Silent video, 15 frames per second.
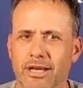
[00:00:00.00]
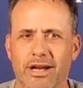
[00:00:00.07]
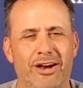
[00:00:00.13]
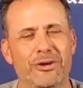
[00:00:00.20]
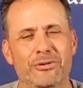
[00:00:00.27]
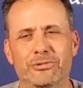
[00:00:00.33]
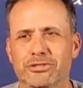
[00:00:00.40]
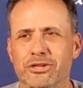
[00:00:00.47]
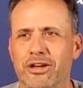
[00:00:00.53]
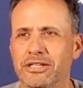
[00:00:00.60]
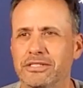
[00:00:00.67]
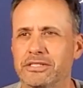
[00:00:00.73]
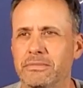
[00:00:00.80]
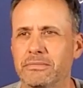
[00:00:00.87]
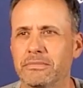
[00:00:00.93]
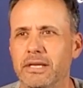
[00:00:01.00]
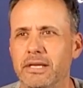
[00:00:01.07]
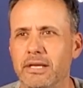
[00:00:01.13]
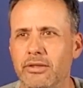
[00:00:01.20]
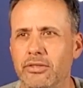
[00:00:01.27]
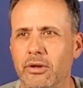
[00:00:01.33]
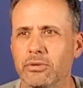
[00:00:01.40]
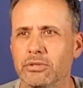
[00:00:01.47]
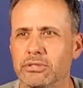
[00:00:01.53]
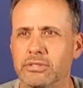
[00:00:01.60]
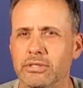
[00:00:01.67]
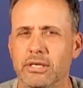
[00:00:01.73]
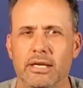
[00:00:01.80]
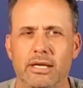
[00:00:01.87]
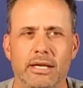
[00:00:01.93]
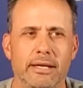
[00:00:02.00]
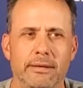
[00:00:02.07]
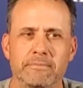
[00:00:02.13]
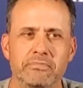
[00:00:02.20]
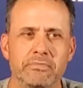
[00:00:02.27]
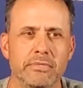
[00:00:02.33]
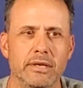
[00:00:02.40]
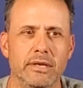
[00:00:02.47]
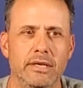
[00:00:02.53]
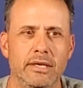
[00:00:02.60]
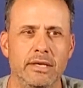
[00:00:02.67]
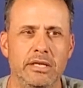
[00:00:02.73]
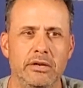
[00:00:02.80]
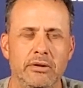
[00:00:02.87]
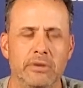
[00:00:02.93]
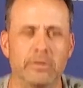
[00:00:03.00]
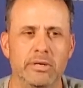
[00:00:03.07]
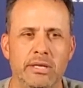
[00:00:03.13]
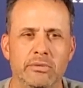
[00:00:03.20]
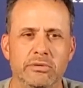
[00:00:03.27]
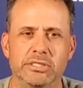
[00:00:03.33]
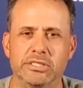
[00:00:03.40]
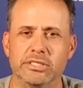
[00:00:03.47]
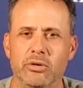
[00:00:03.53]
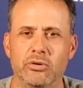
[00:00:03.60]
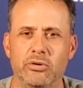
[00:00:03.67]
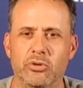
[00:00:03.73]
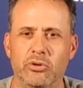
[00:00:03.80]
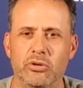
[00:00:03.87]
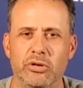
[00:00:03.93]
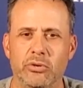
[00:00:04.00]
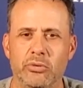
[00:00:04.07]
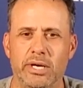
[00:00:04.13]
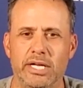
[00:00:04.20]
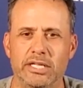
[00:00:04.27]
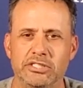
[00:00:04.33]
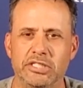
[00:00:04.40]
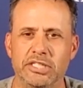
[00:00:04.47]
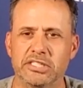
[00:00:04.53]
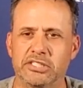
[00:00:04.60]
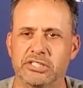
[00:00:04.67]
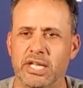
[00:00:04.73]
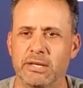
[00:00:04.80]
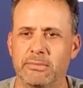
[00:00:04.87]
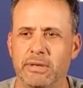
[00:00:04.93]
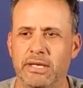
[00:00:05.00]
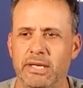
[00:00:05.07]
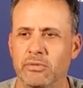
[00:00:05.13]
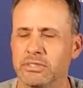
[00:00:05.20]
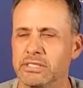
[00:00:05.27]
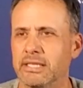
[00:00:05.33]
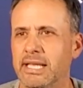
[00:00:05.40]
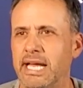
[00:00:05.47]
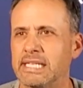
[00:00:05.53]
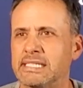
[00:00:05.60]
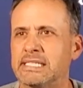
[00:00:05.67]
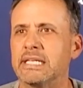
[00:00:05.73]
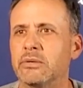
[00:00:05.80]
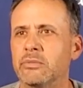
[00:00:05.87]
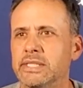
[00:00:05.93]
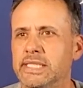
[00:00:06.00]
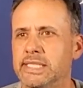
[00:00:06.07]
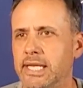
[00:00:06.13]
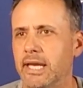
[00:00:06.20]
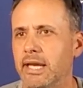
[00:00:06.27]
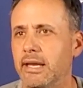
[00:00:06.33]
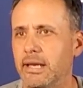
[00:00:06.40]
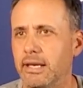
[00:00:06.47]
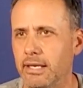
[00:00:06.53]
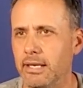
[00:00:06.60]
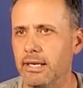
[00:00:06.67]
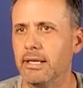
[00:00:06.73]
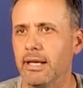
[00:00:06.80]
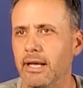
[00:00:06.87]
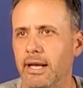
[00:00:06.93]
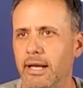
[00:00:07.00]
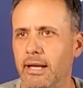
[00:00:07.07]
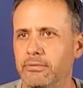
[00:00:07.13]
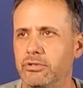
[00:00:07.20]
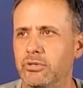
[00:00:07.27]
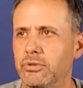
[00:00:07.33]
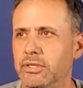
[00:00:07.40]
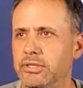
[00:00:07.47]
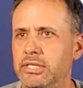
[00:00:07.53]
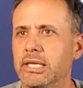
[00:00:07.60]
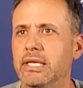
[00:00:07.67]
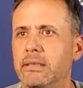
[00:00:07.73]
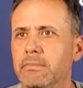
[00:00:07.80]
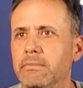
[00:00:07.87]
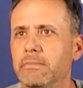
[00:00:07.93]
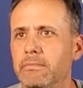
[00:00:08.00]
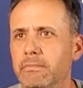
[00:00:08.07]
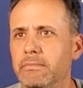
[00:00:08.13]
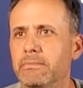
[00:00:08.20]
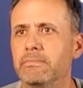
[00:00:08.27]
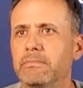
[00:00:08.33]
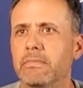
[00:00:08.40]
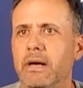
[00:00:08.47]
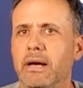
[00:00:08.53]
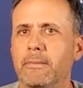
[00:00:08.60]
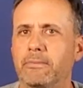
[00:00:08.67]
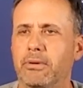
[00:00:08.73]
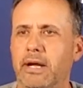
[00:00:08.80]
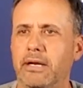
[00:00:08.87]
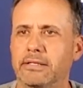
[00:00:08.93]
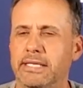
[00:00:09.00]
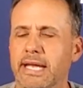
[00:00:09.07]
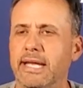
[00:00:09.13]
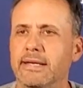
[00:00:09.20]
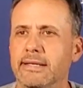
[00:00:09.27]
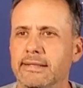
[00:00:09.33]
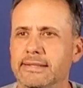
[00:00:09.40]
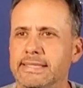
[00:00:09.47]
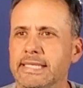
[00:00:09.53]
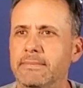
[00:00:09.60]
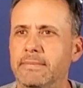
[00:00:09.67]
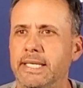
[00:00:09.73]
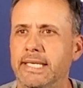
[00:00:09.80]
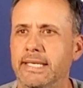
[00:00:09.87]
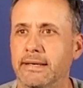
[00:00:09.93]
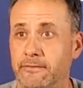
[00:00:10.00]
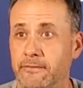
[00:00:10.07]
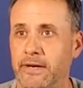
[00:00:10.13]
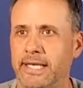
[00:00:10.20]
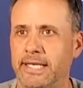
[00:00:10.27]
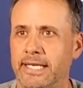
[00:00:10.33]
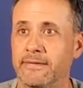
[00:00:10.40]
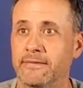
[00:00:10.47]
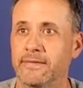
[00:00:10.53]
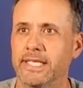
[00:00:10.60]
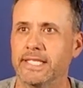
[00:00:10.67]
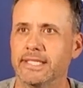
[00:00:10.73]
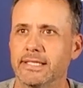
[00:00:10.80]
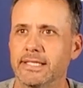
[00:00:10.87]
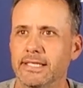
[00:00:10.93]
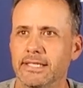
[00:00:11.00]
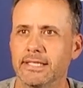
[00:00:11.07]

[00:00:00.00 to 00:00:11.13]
Oh, it was awesome. There was, you know, it was so cool to watch the excitement. It was the last thing we said to the team prior to ending the team meeting on Friday evening.